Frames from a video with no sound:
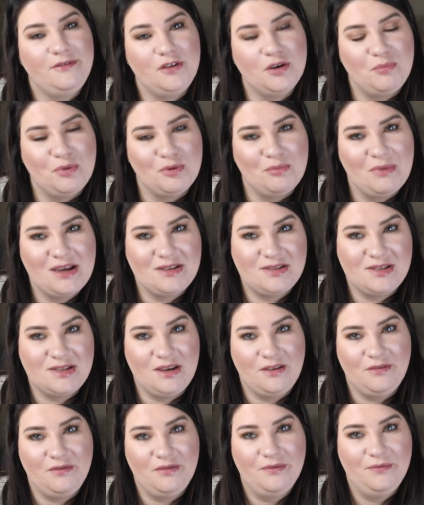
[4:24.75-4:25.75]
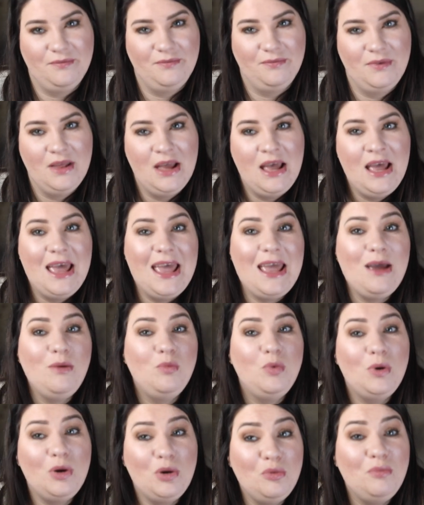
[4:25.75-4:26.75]
of your bull mastiff.
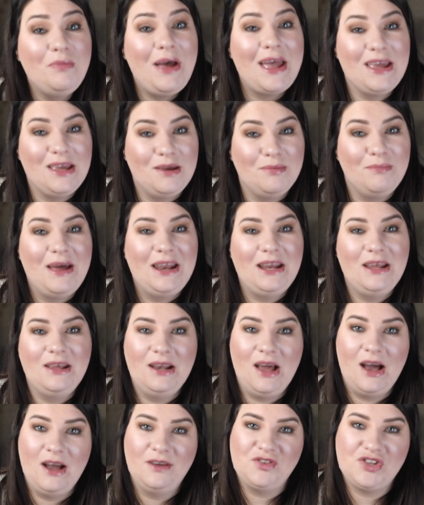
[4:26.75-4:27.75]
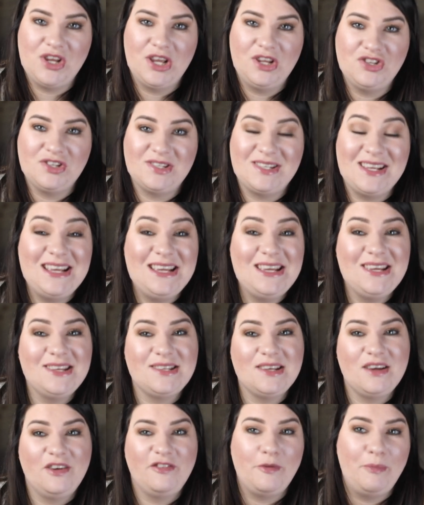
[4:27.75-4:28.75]
It will make many life changes
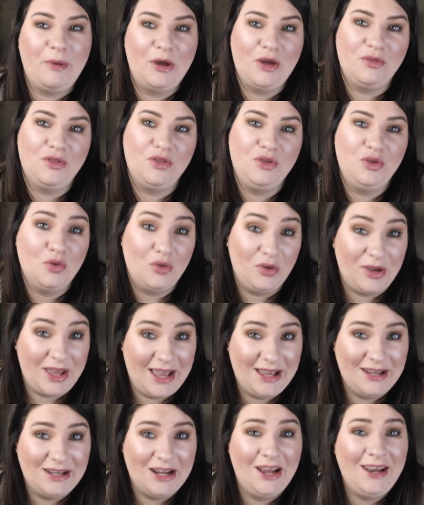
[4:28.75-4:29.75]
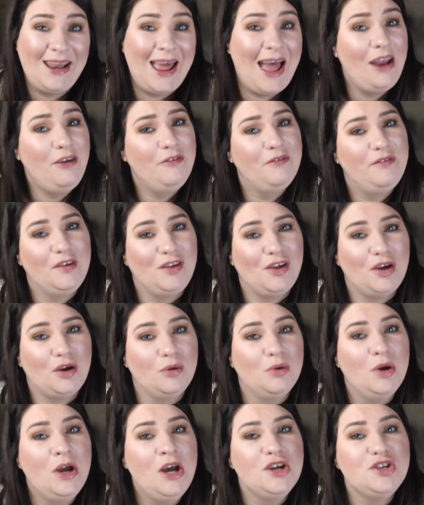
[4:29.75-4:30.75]
easier for both your canine and for
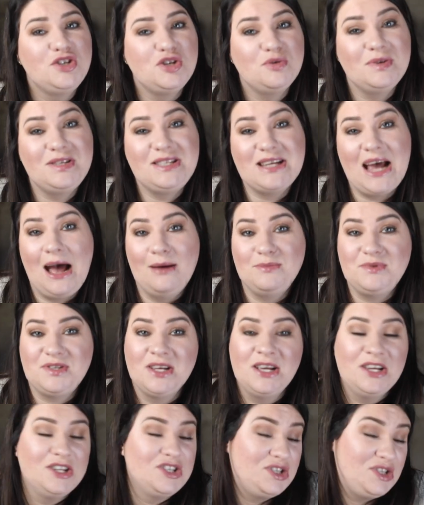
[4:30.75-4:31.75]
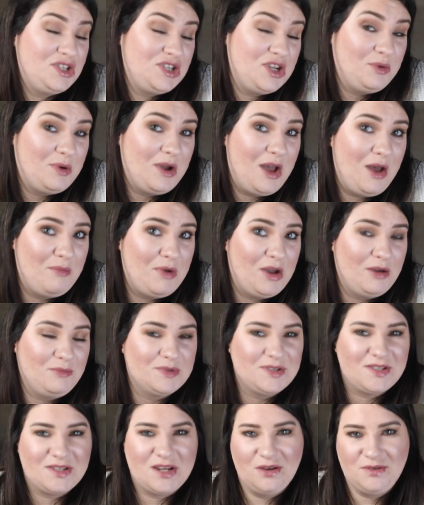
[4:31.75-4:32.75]
you to adapt to at a
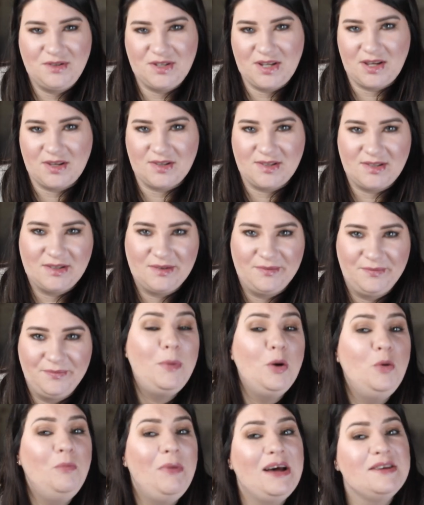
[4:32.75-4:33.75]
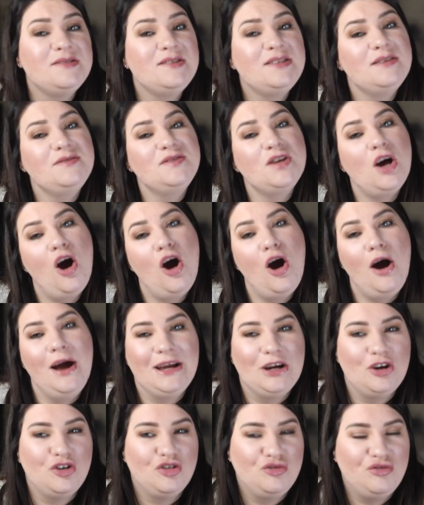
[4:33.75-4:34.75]
moment's notice. Bull Mastiffs are
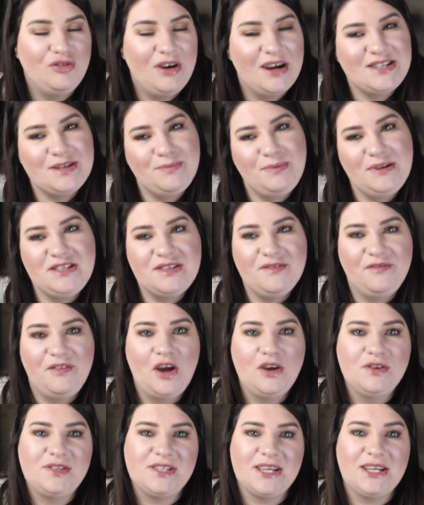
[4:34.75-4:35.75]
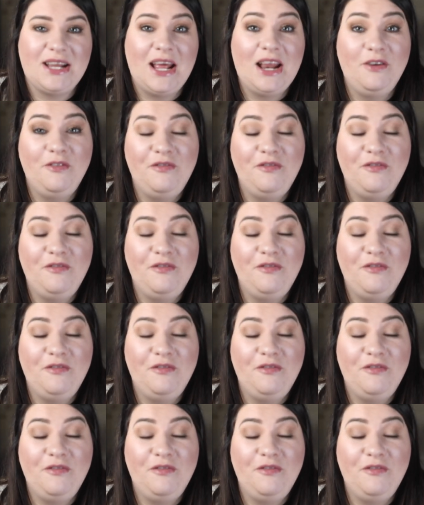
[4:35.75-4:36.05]
incredibly devoted and